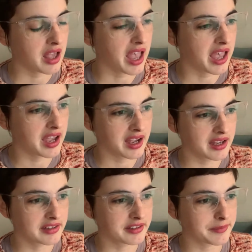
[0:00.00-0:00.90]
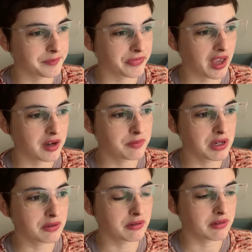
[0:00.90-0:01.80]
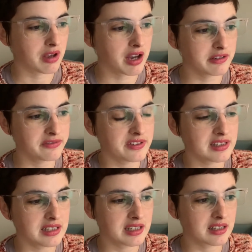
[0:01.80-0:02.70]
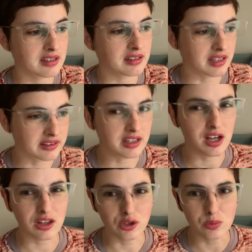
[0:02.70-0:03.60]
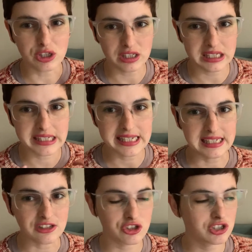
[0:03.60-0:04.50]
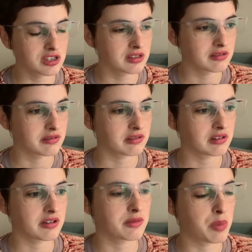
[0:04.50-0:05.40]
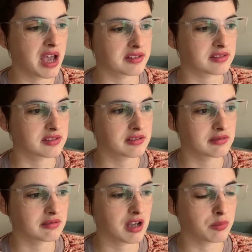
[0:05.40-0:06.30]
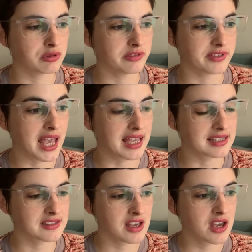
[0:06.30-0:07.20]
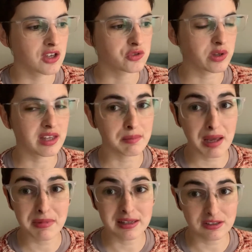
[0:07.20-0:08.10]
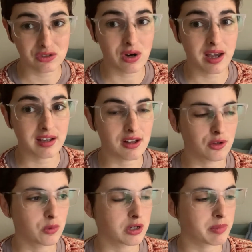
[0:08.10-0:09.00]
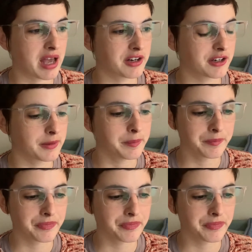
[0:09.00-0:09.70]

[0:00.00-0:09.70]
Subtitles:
And I've been kind of feeling like the color work itch the past couple of days, so I thought maybe let's try a color work pattern.